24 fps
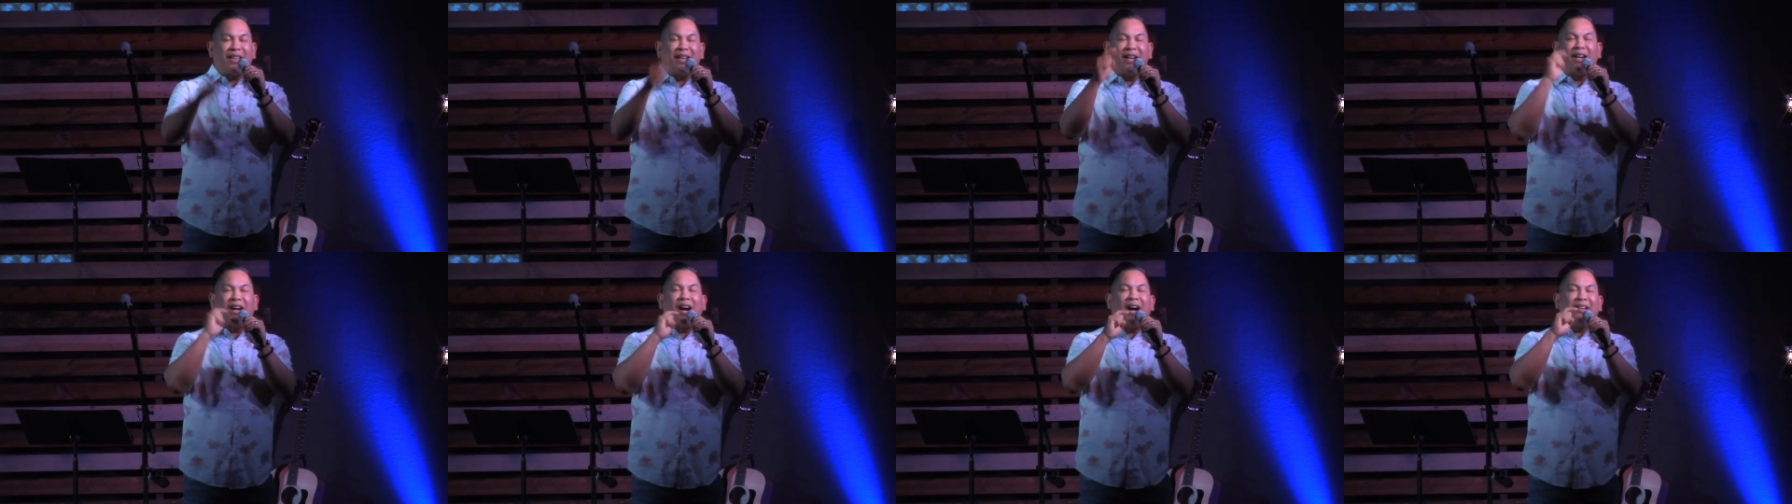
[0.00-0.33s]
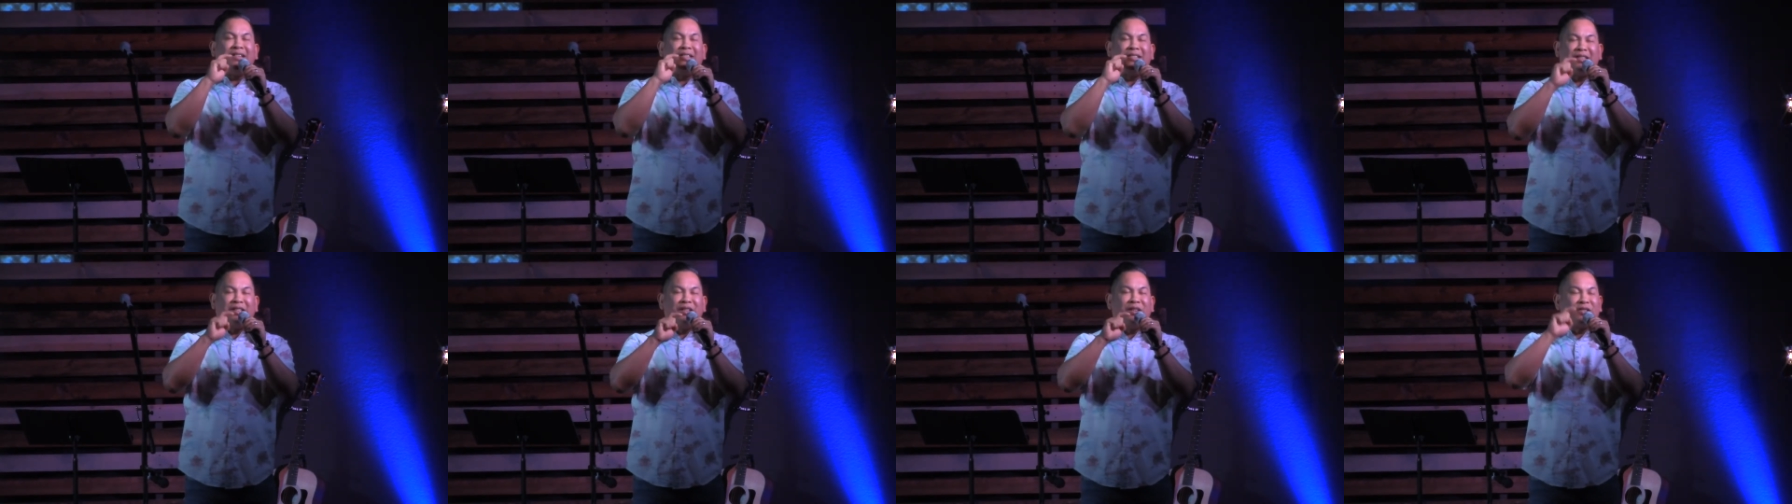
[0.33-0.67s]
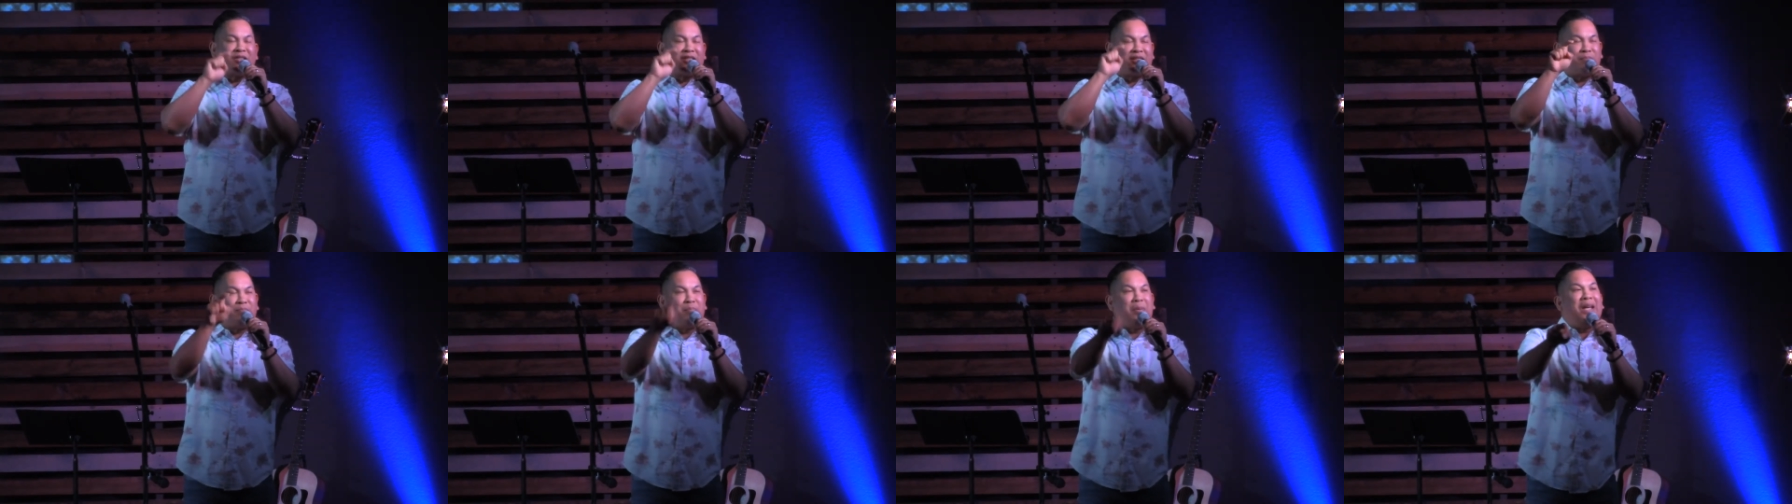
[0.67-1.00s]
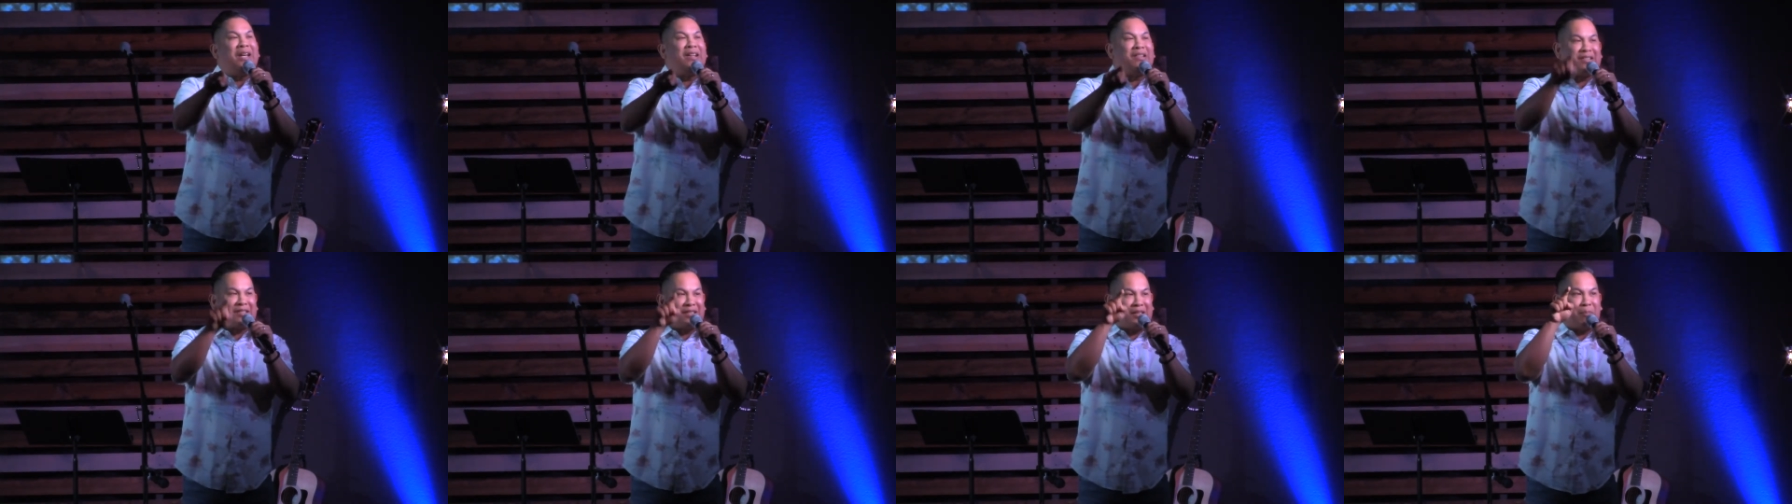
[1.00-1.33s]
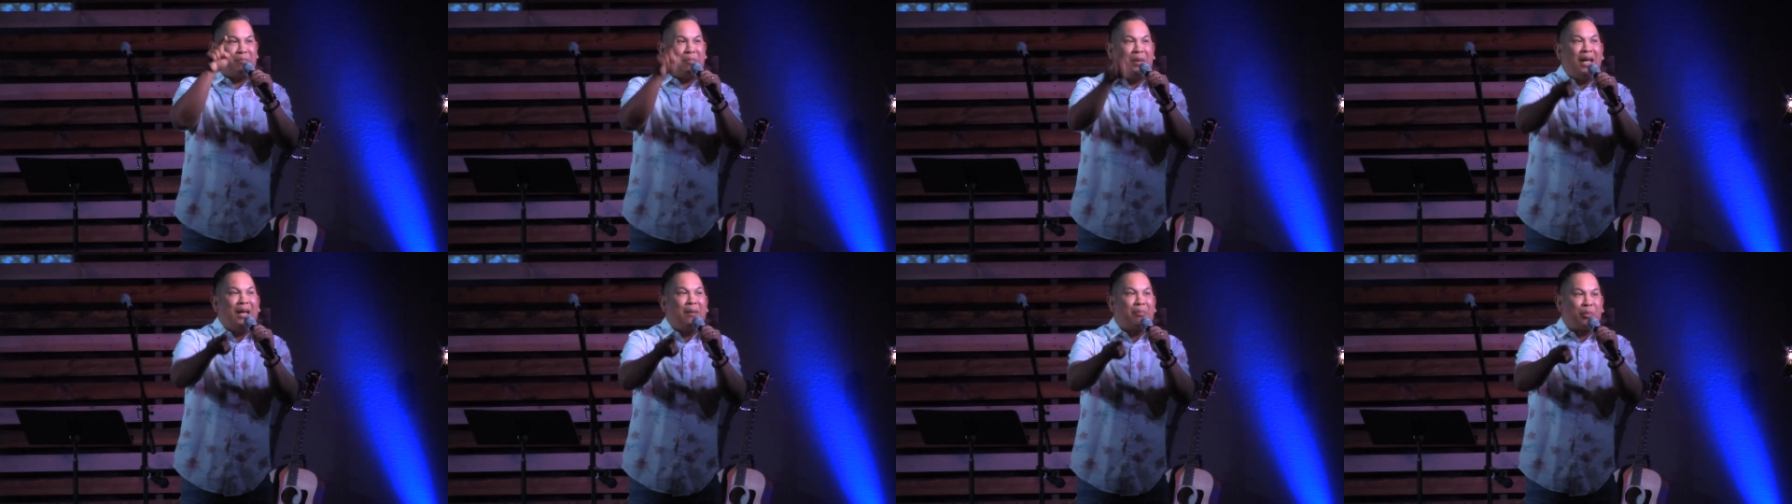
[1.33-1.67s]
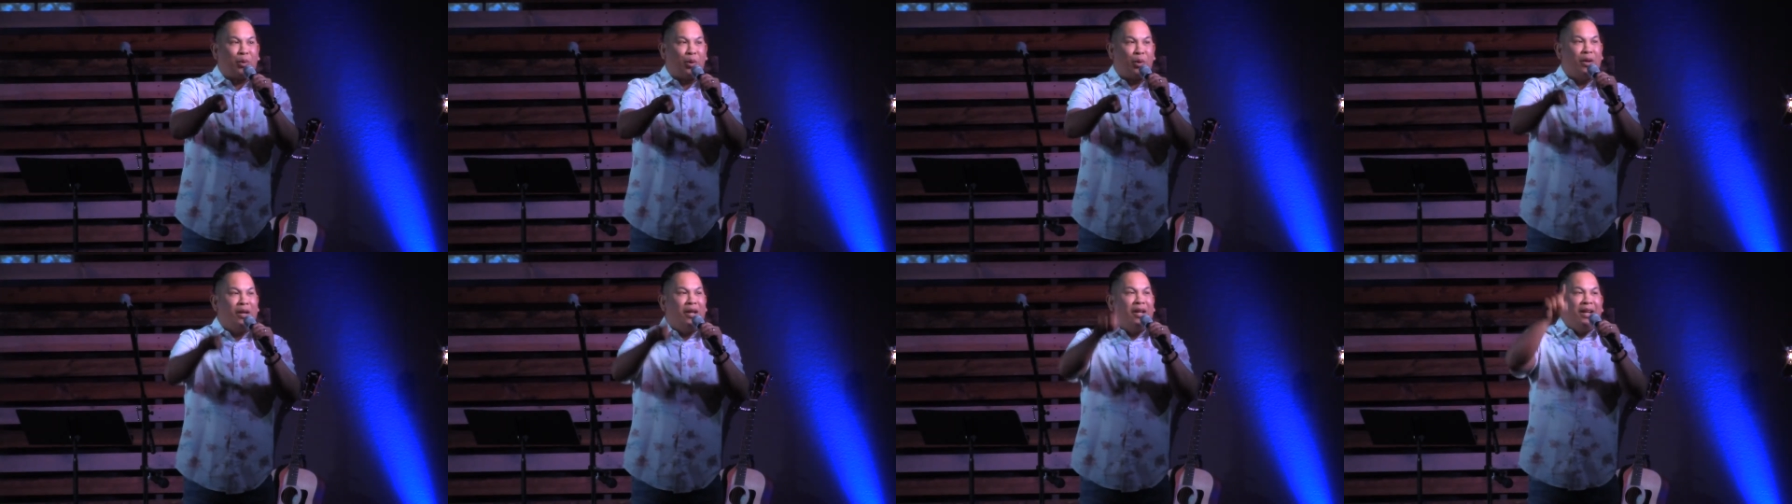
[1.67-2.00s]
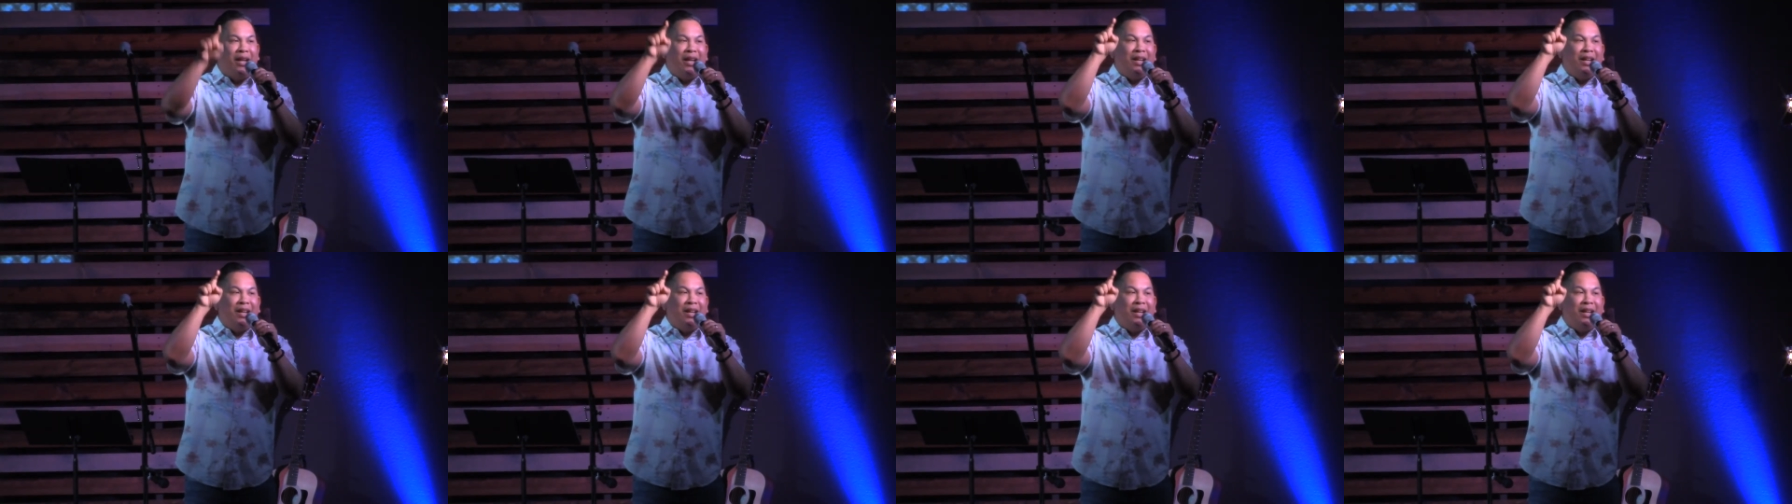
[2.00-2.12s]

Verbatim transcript: that God still speaks to people